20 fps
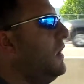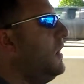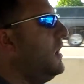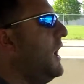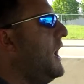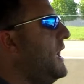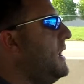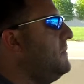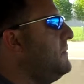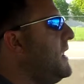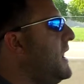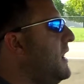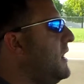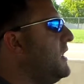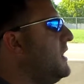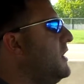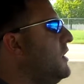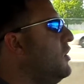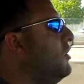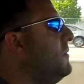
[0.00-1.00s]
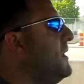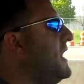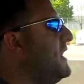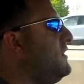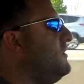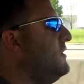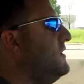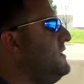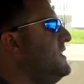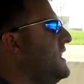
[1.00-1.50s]
I am now going to go back
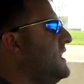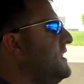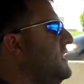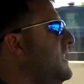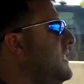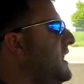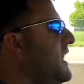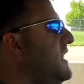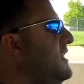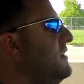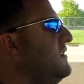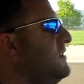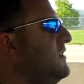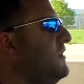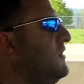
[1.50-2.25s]
to a technique I used to